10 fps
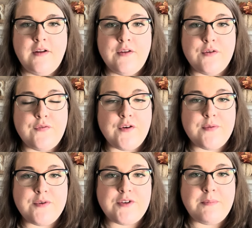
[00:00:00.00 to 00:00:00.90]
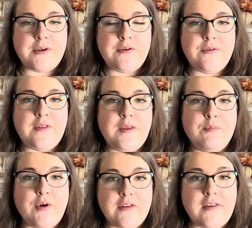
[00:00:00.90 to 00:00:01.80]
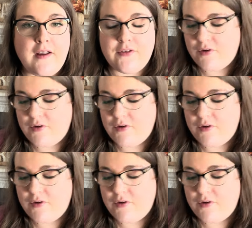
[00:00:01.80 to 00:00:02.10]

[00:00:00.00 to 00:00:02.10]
So first we'll jump into the Breast Cancer